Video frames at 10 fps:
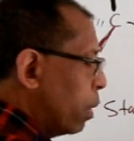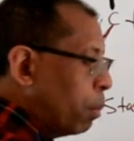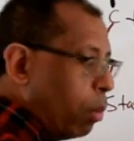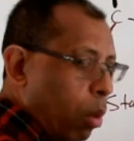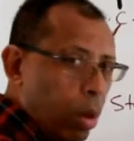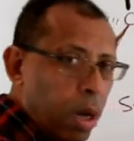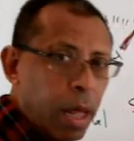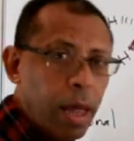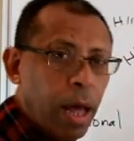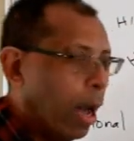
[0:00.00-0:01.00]
per mole
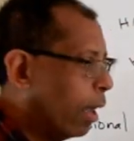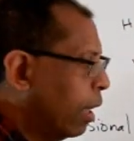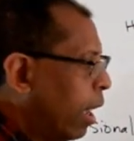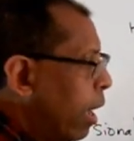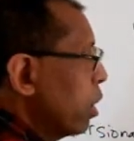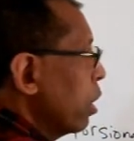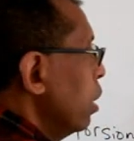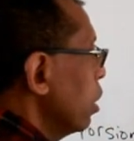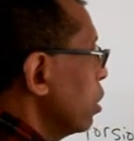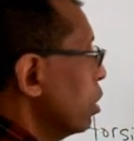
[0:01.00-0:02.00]
at higher
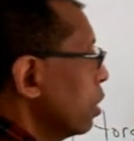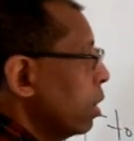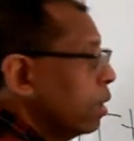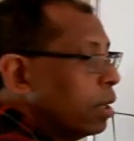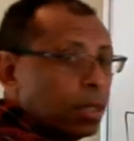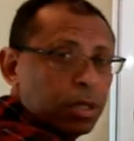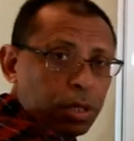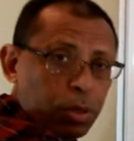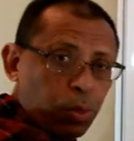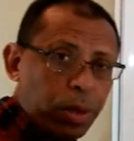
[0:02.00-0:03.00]
energy than
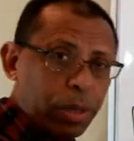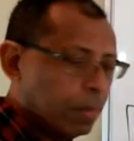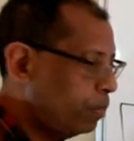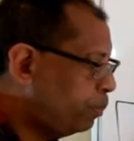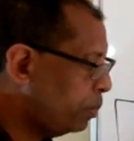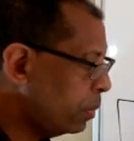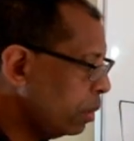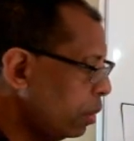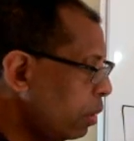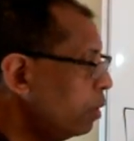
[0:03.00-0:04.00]
this one.
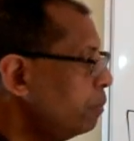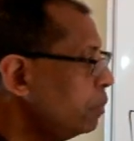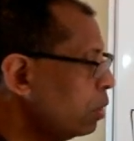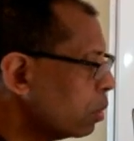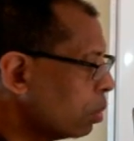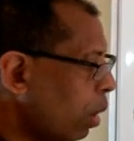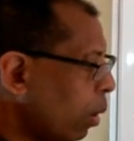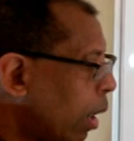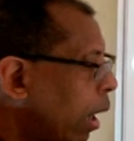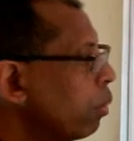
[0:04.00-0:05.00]

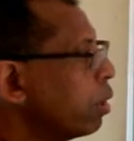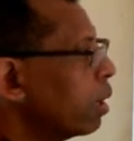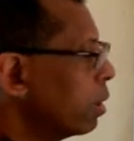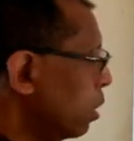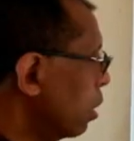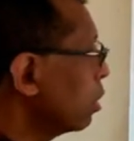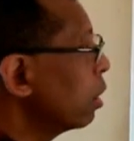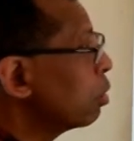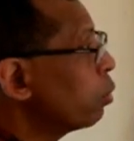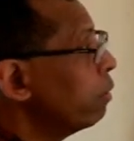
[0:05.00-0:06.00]
So how does
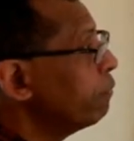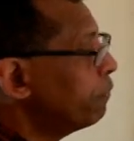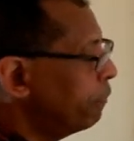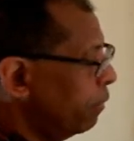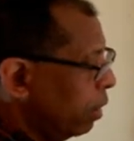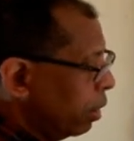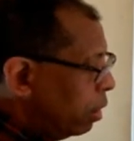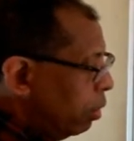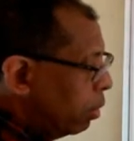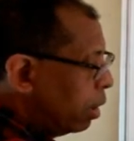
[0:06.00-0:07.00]
the 12
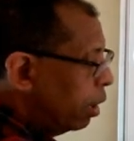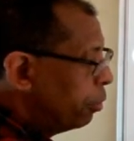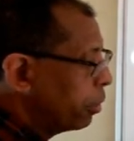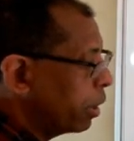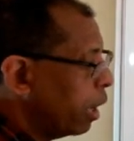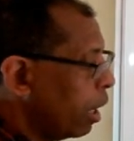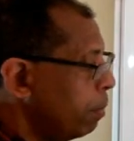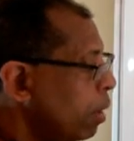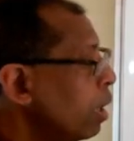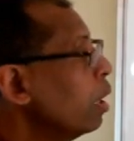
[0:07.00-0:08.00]
kilocalorie
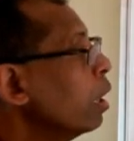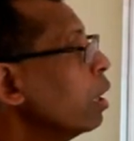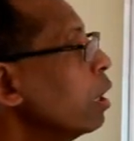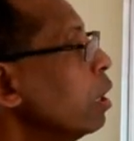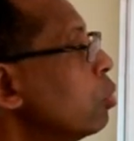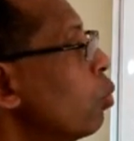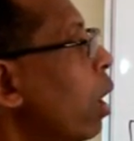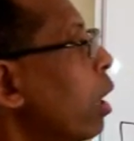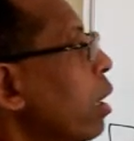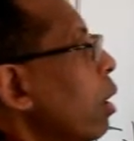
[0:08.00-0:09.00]
came? Each
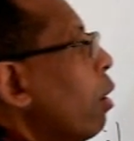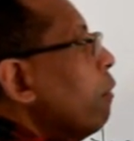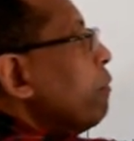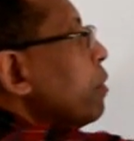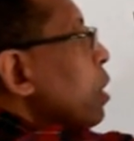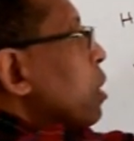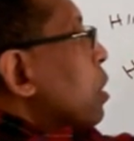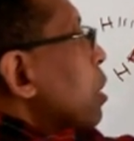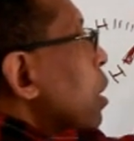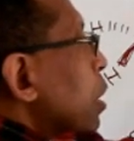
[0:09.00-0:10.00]
one of the
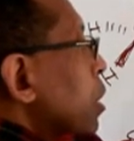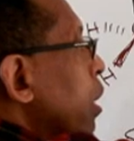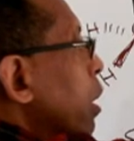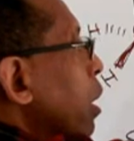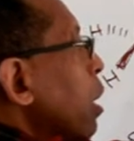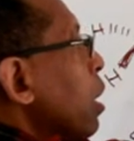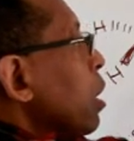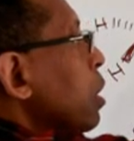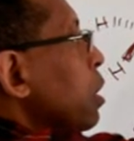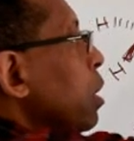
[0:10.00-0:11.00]

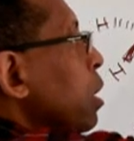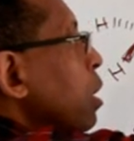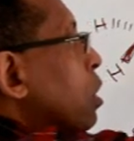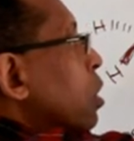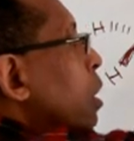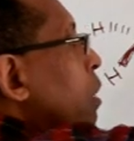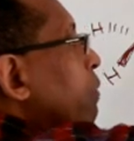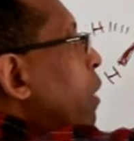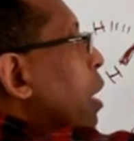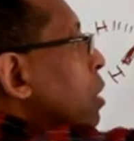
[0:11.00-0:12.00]
steric
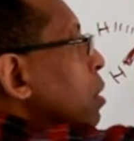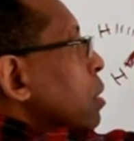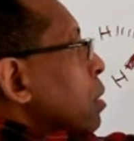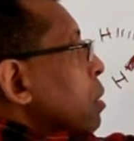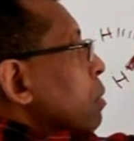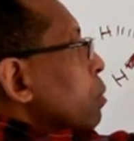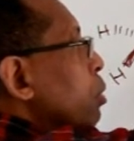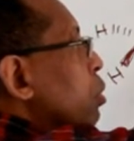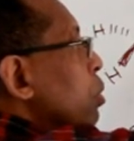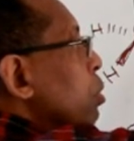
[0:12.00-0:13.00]
factors
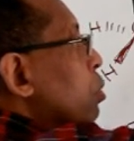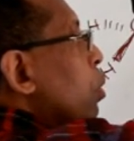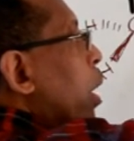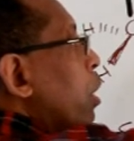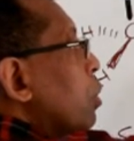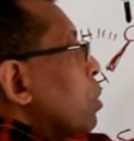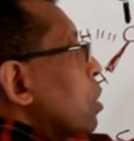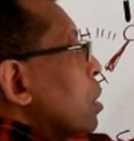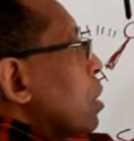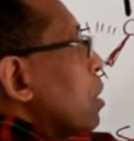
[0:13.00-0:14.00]
between two
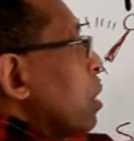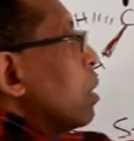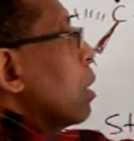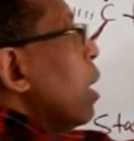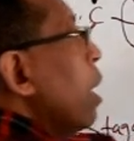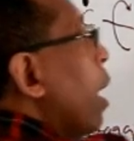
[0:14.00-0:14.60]
hydrogens is